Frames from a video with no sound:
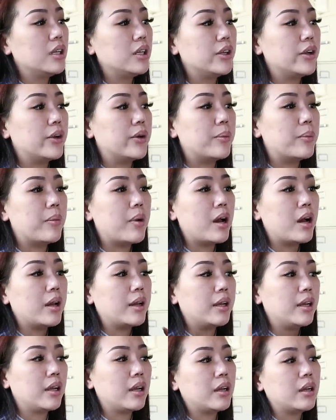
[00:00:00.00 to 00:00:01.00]
you know,
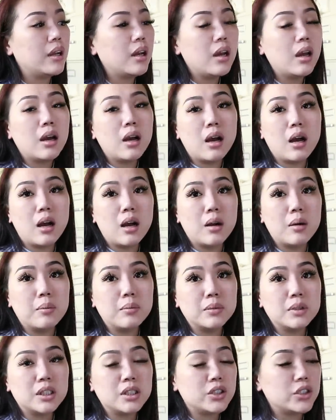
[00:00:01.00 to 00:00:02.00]
my
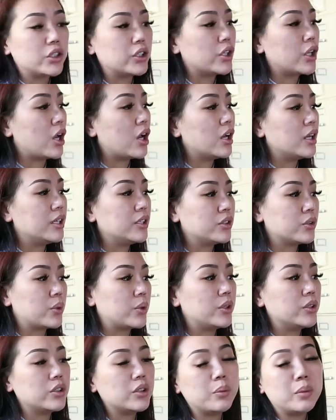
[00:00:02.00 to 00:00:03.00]
um, sister-in-law is
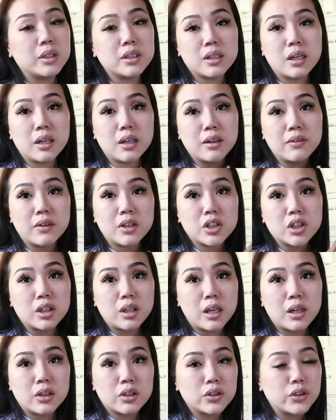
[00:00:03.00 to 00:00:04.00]
going to be sending an eviction
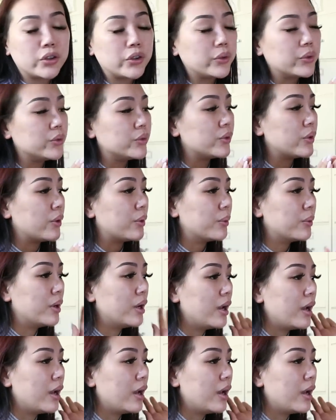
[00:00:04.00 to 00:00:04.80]
letter to, so